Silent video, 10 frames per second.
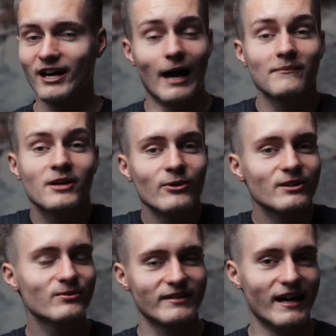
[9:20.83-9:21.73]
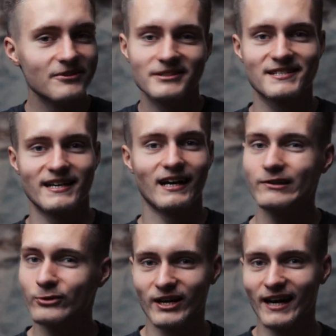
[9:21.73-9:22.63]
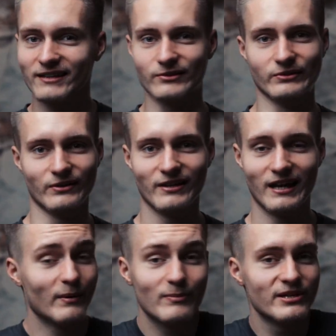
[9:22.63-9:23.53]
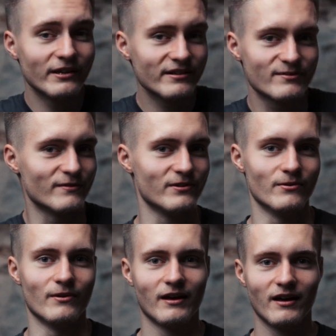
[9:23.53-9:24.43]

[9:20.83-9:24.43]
I'm going to tell you exactly what I do. I'm gonna be honest with you.